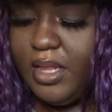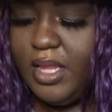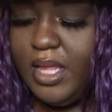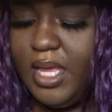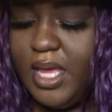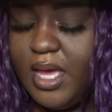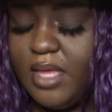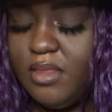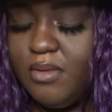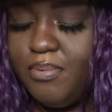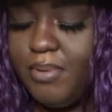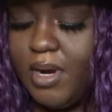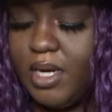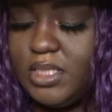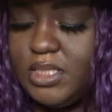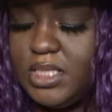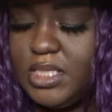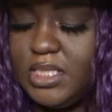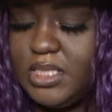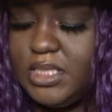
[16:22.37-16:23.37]
The other
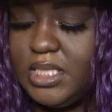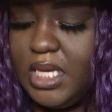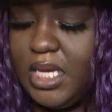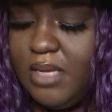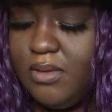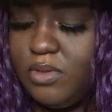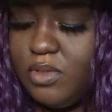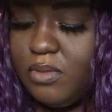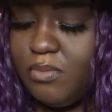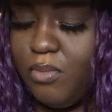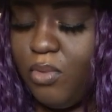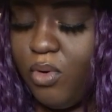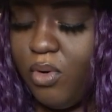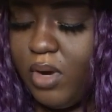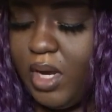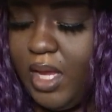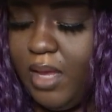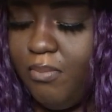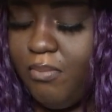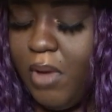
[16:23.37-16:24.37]
person seems
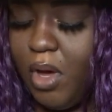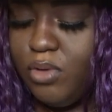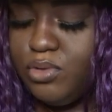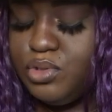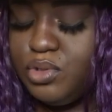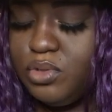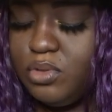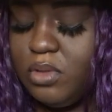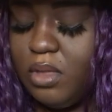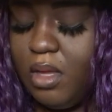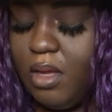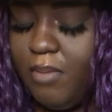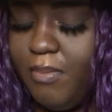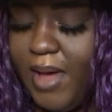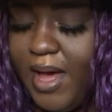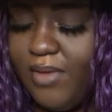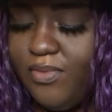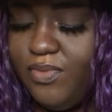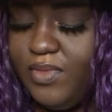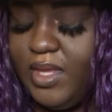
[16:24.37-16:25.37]
more emotional
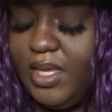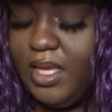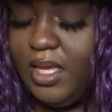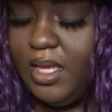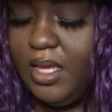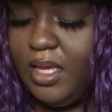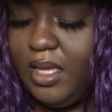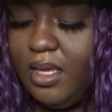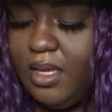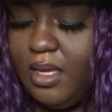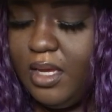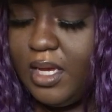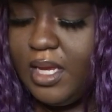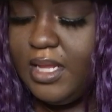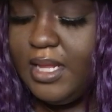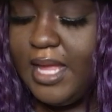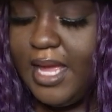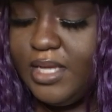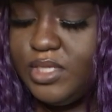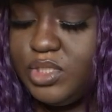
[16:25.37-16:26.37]
about the
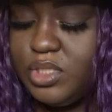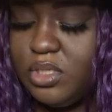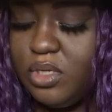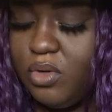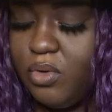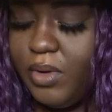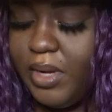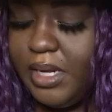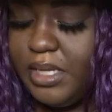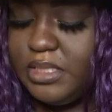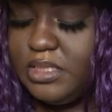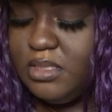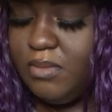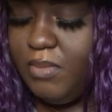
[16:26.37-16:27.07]
connection, Aquarius,